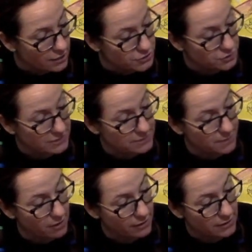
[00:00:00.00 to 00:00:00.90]

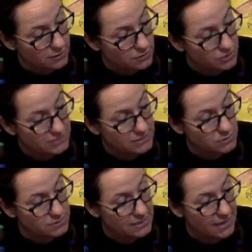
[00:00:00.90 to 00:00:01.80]
transparent,
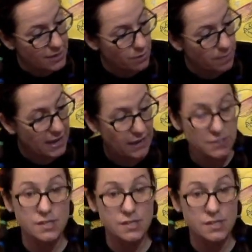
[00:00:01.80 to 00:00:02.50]
translucent, and opaque.